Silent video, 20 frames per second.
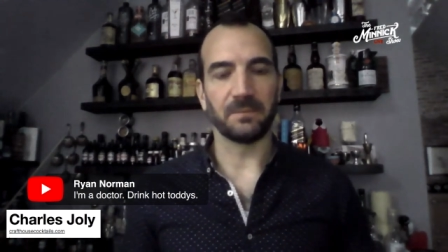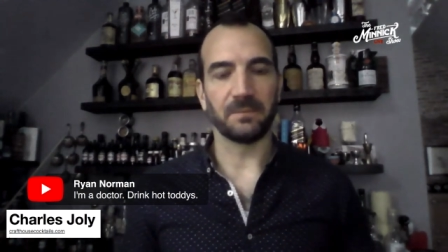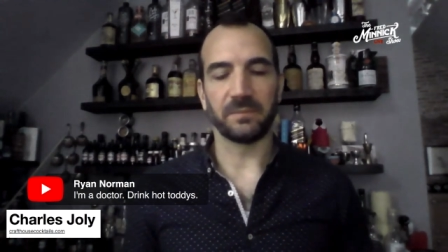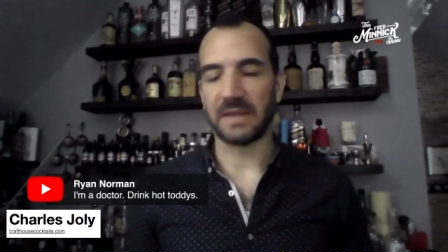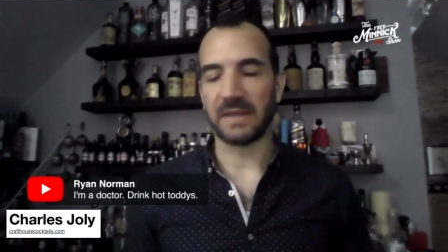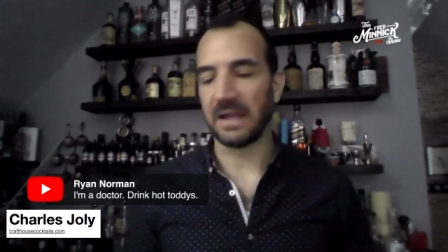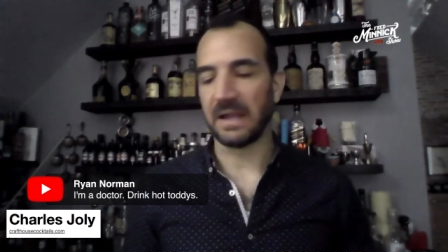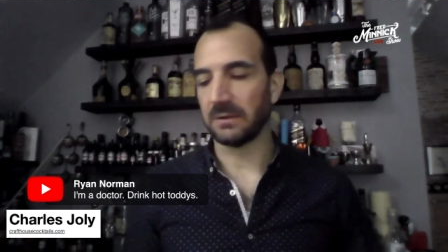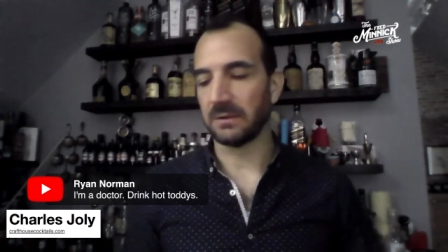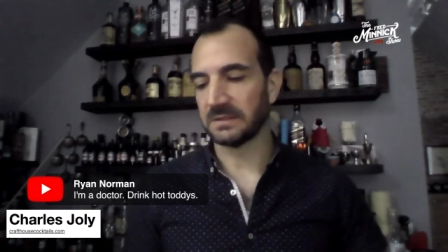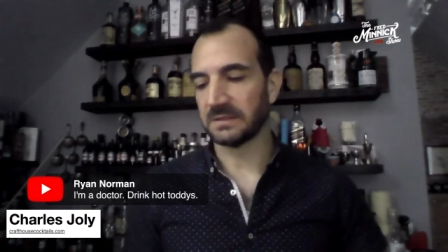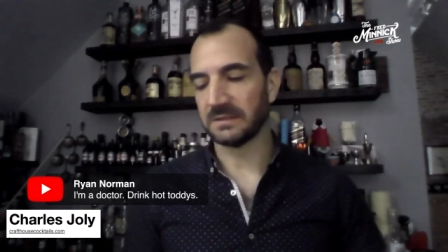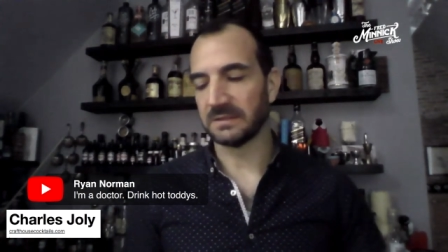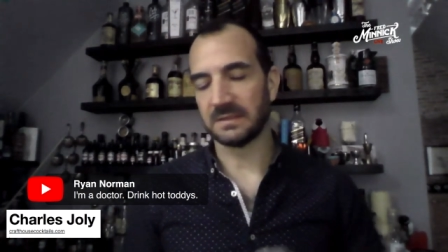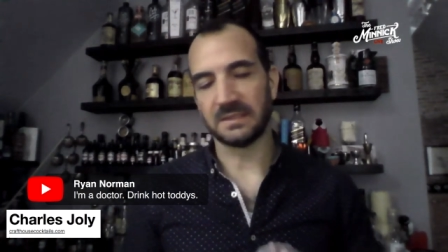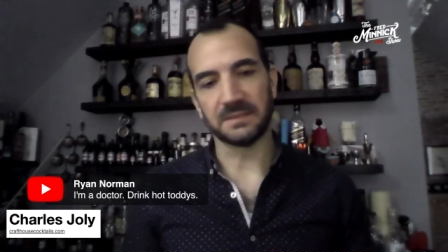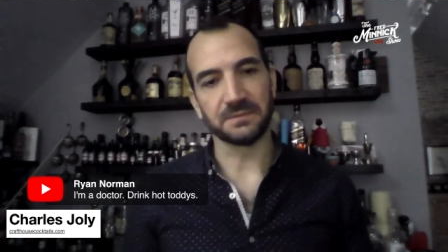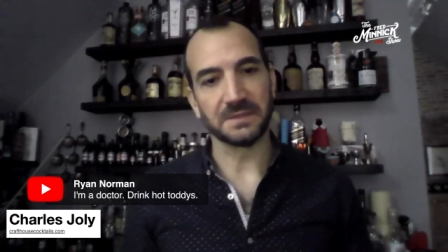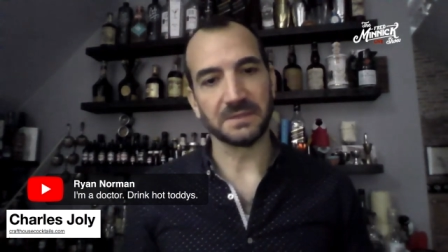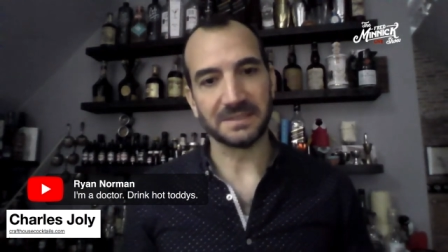Thousands of
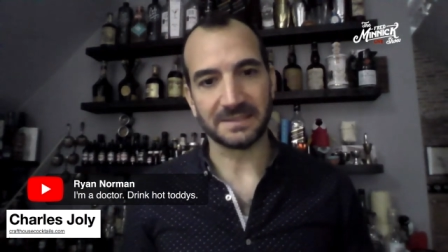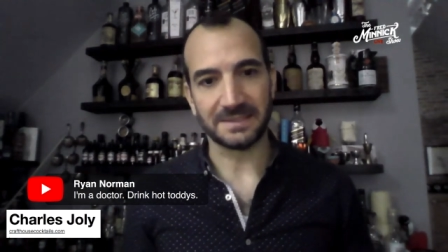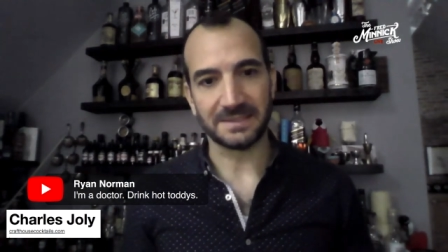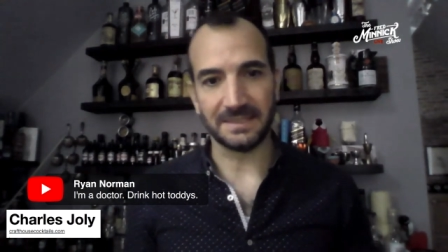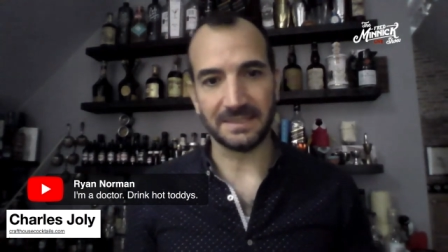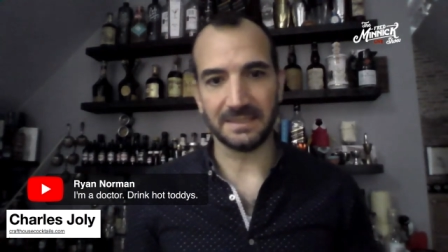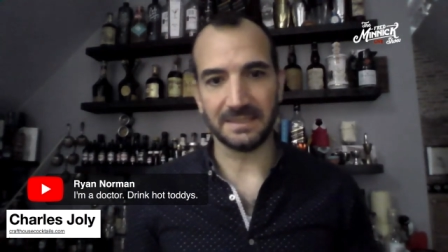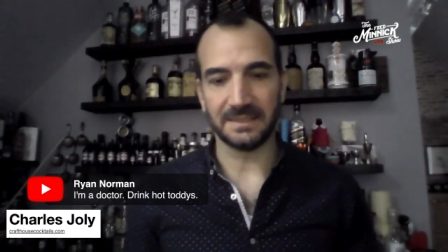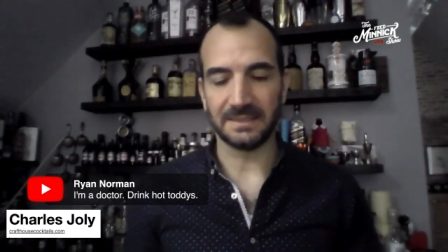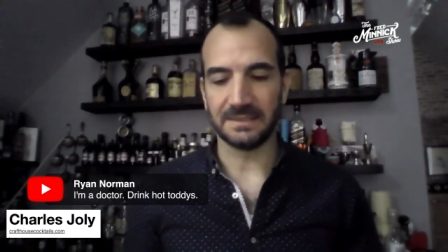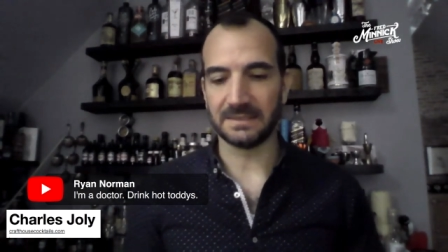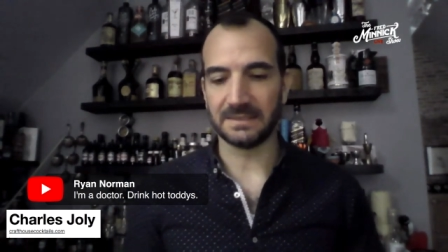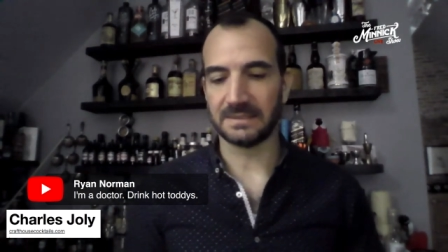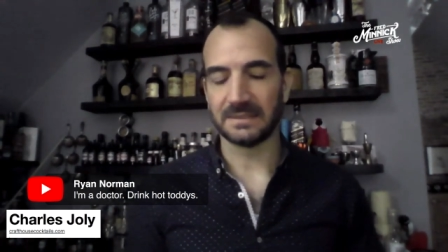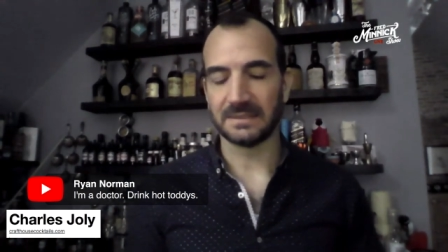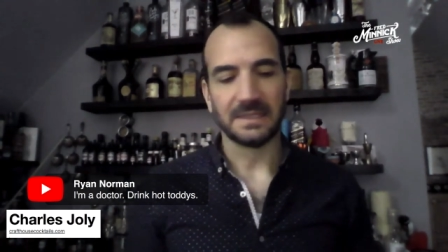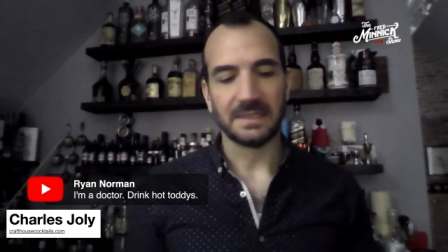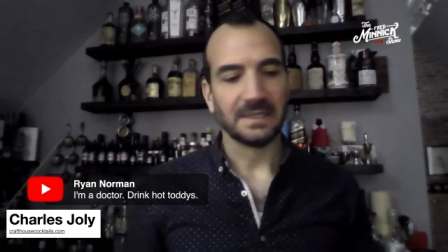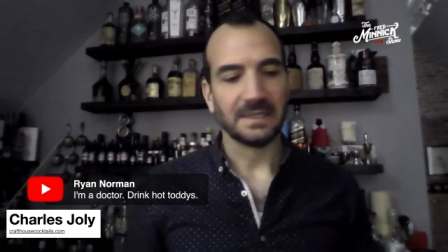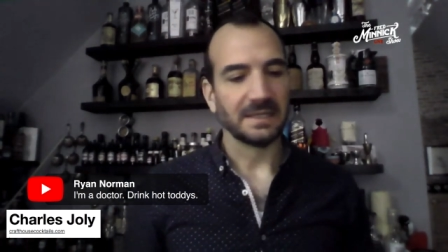different teas.
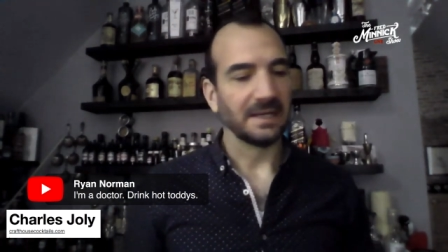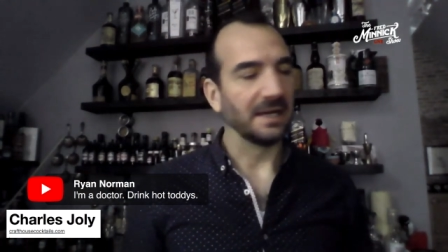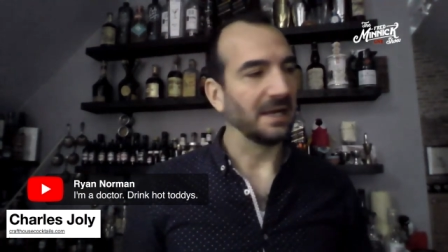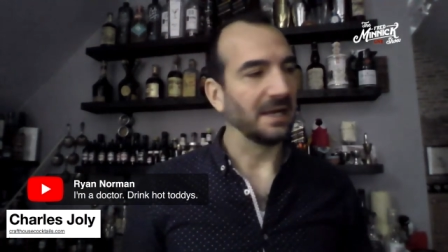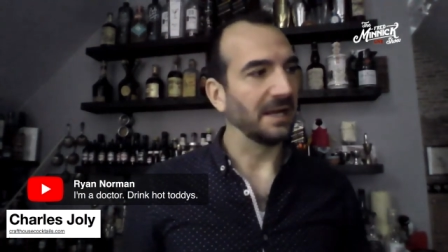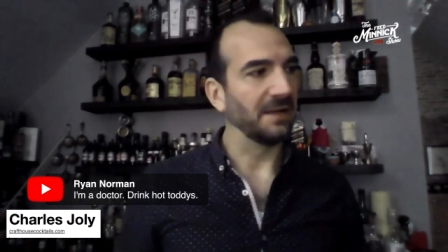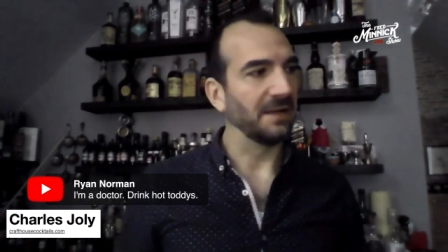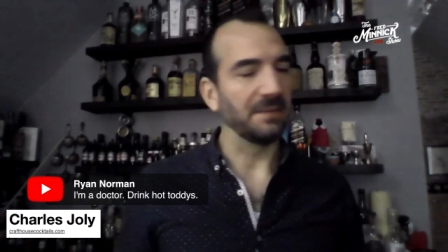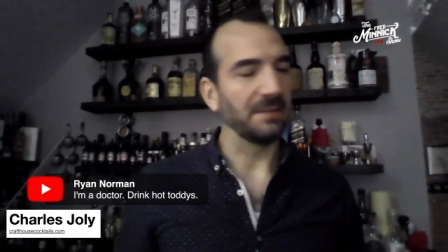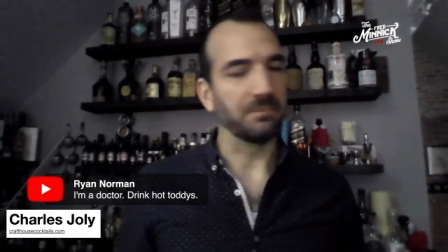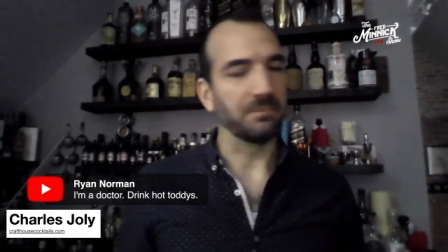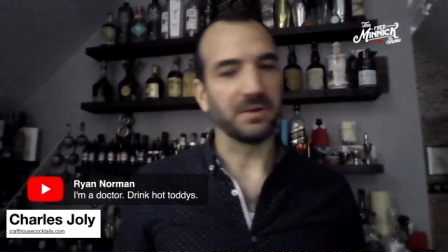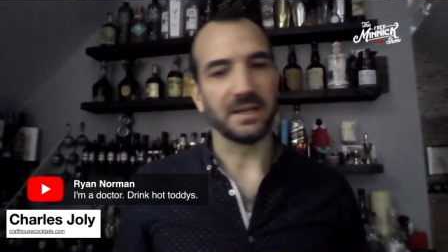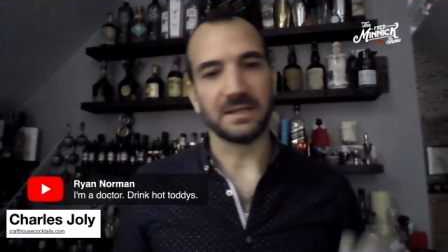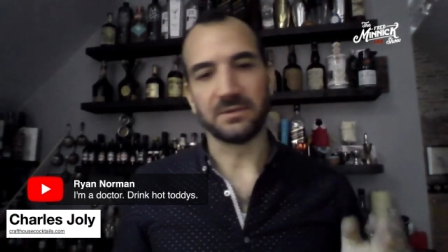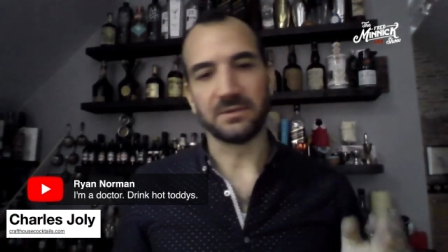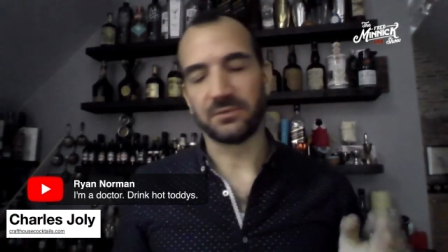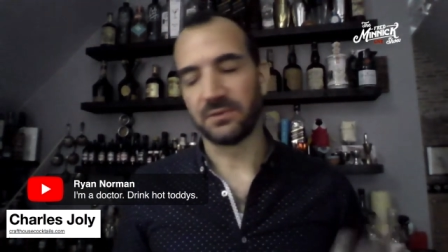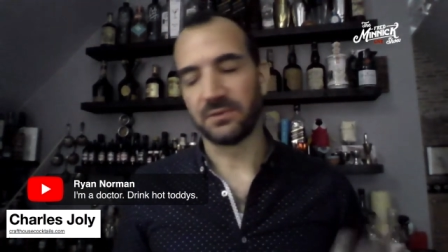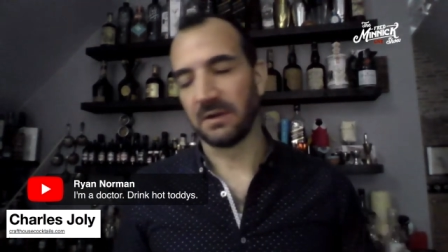They bring
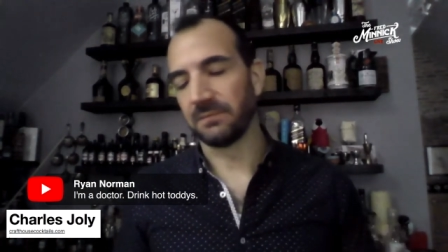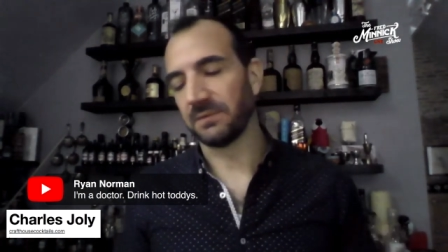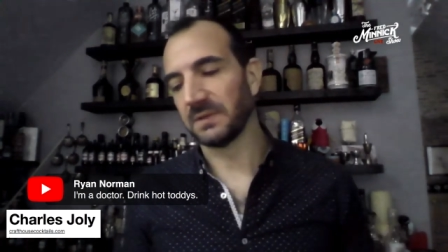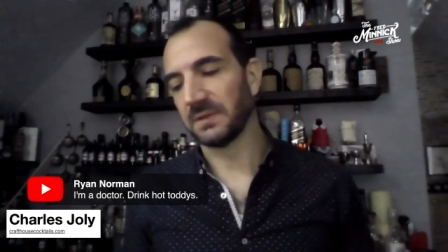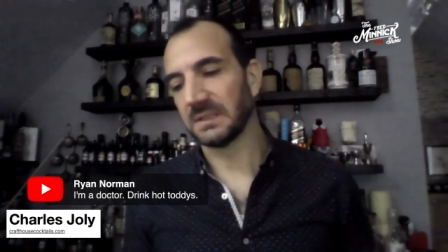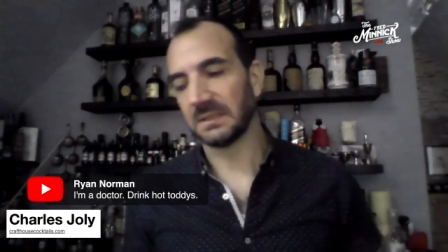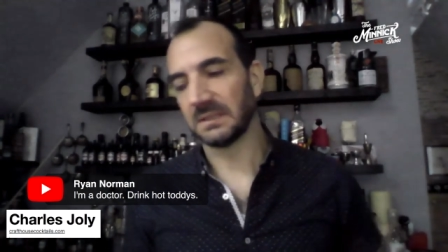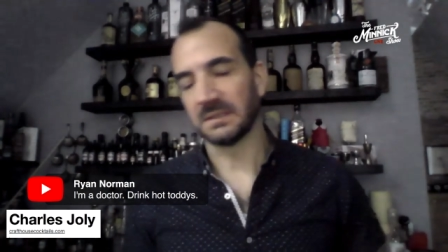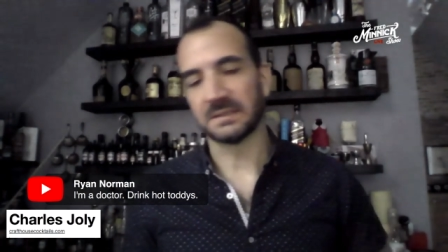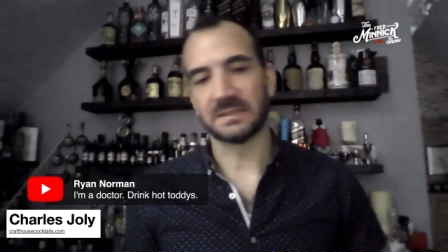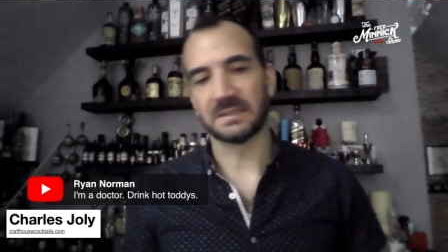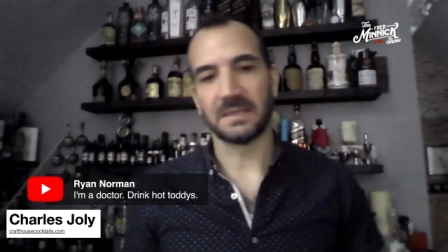in truffles.